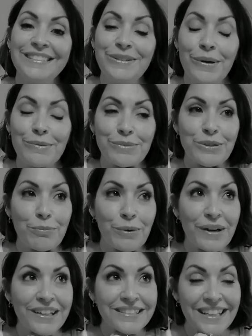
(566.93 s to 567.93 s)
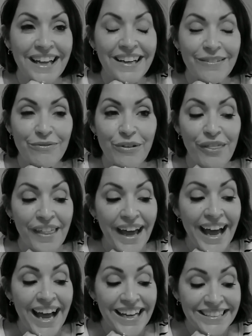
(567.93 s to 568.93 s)
So I'm super excited for
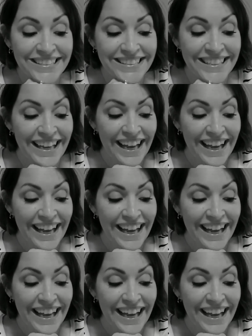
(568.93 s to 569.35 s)
that.